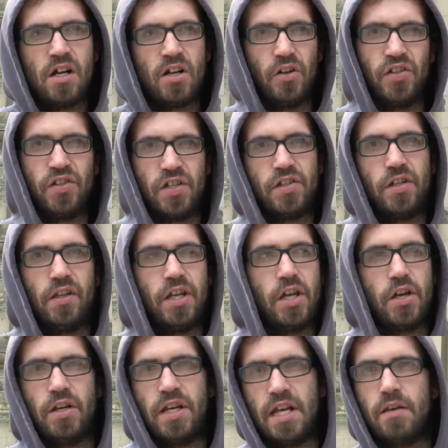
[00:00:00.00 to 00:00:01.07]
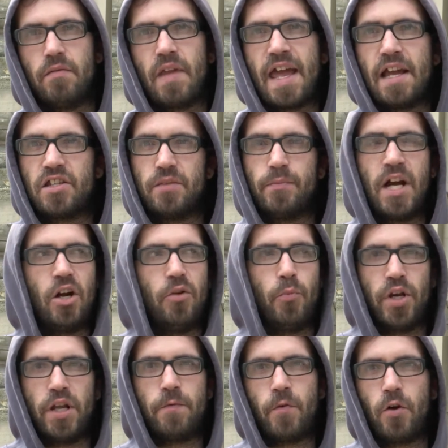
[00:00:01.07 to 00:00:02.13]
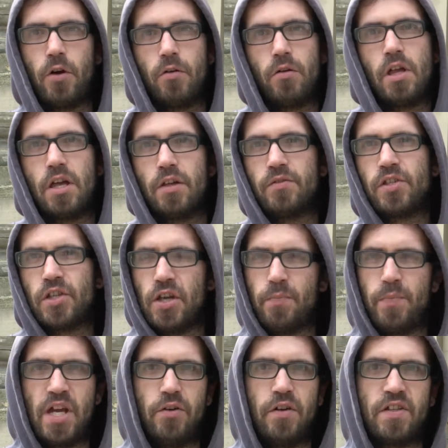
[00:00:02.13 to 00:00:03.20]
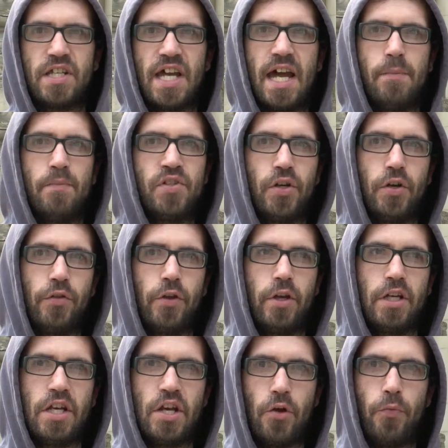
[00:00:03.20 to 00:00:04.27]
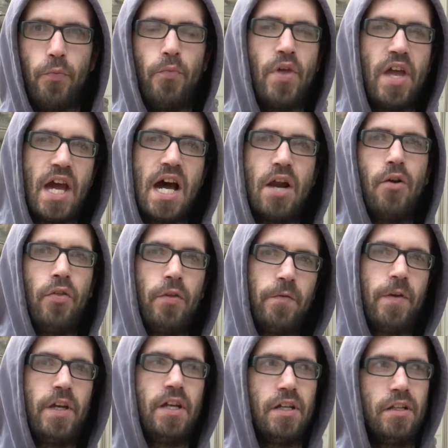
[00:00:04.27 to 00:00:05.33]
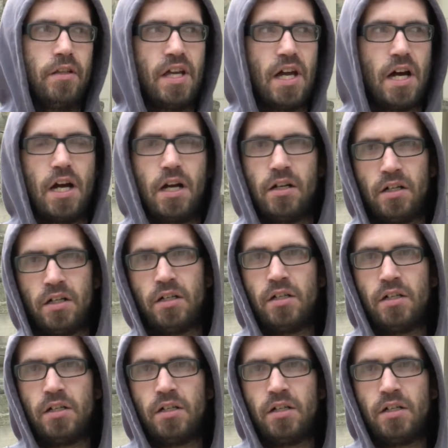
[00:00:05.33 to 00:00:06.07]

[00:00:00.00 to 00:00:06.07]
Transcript: consistently earning X amount of money for a certain period of time so that you know they are on the feet and they are